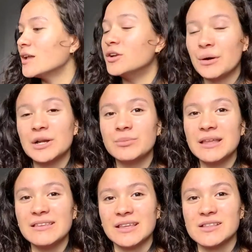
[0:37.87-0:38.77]
Know how to
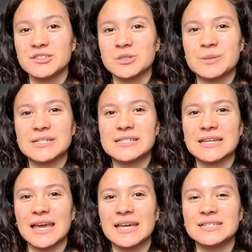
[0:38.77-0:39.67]
play the instrument,
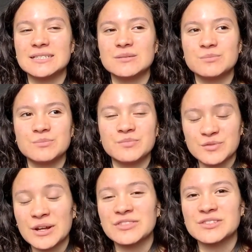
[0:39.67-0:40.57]
and
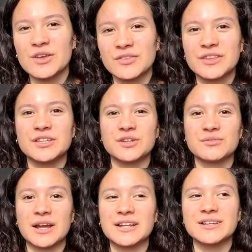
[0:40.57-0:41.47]
write the song that you're
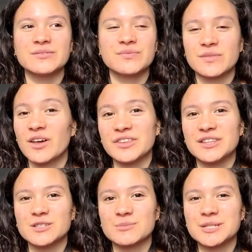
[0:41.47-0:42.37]
writing on the
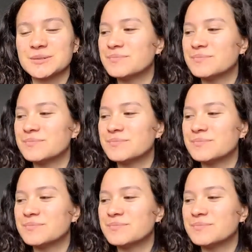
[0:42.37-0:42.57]
instrument.